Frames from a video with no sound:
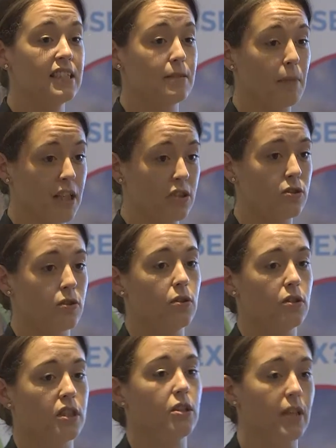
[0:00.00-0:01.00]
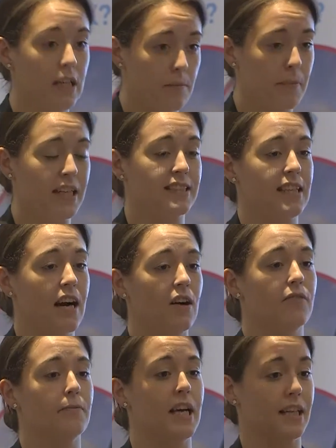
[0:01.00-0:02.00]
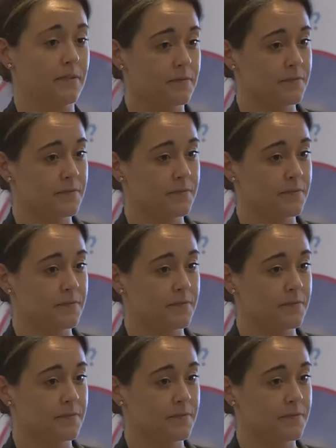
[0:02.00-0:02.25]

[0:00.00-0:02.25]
to make sure that you get the best out of me.